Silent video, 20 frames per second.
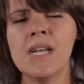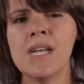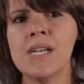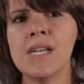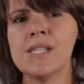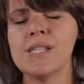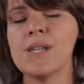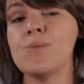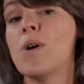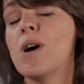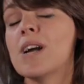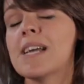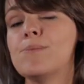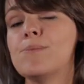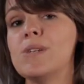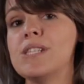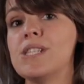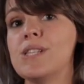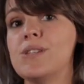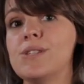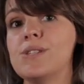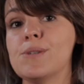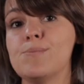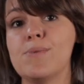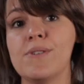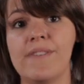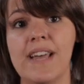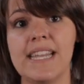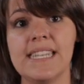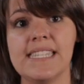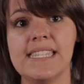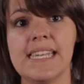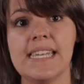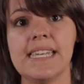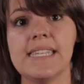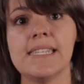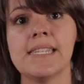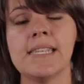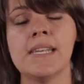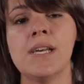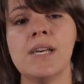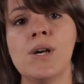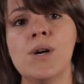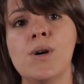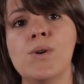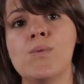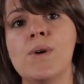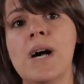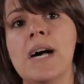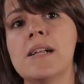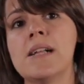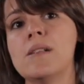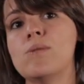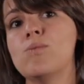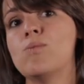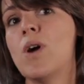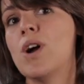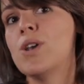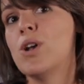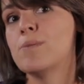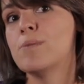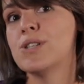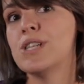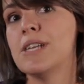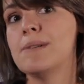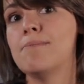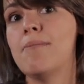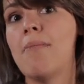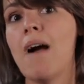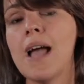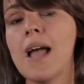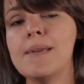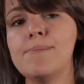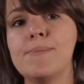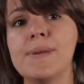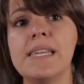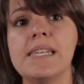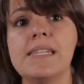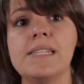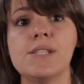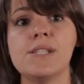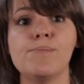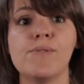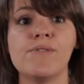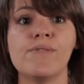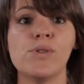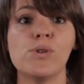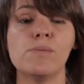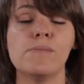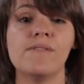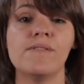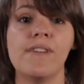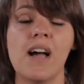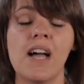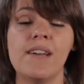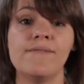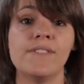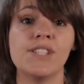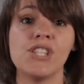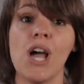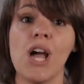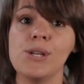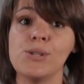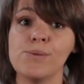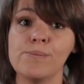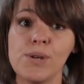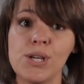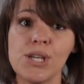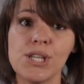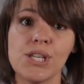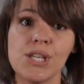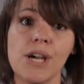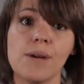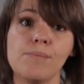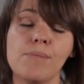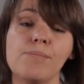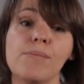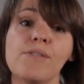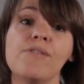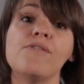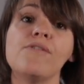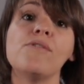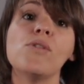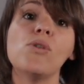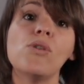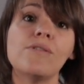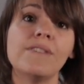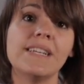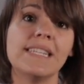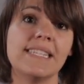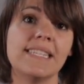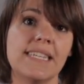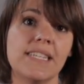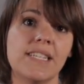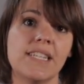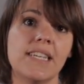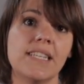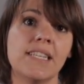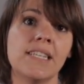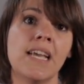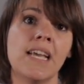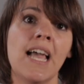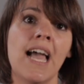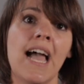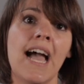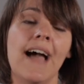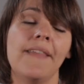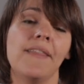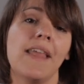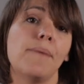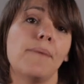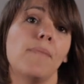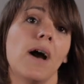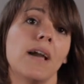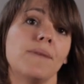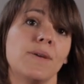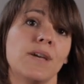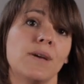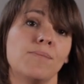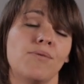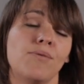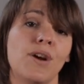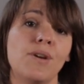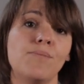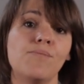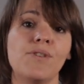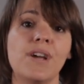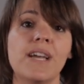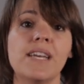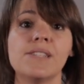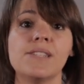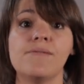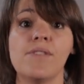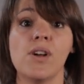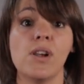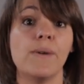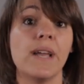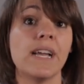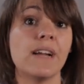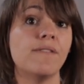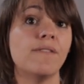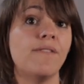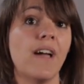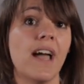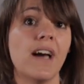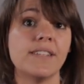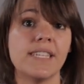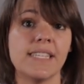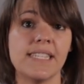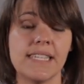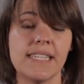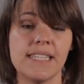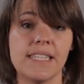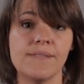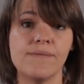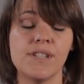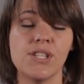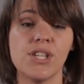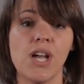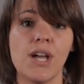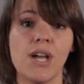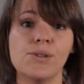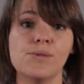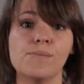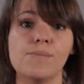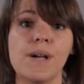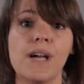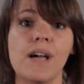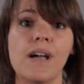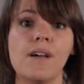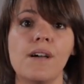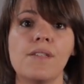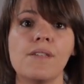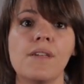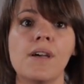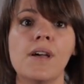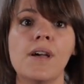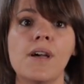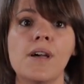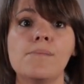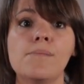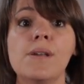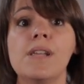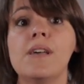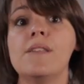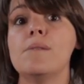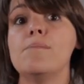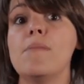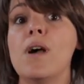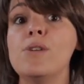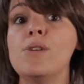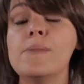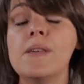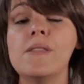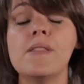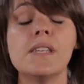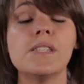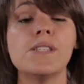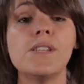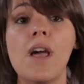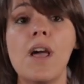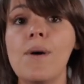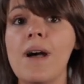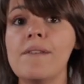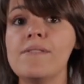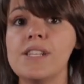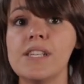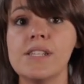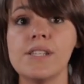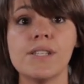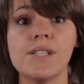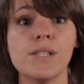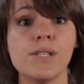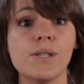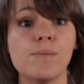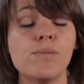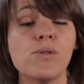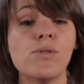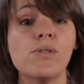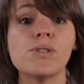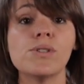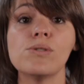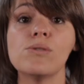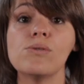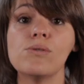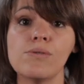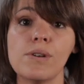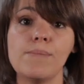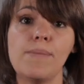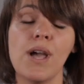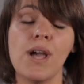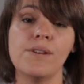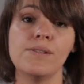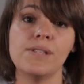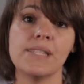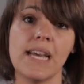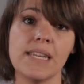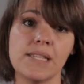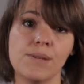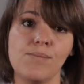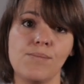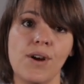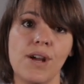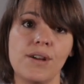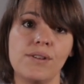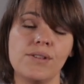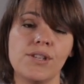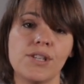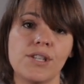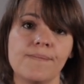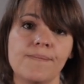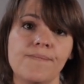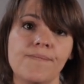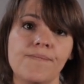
So what can we do to prevent it? Well, one option might be to perform a vaginal push-up before incision, and that might be appropriate following a failed assisted vaginal birth. But at the moment, there's no evidence to support or oppose that approach.